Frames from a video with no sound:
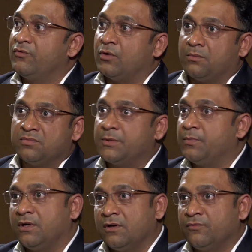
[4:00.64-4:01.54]
from
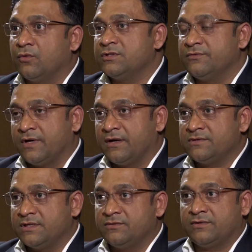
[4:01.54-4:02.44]
typical 4G,
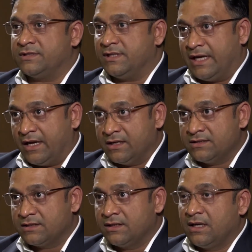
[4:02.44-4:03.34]
5G, 3G layers,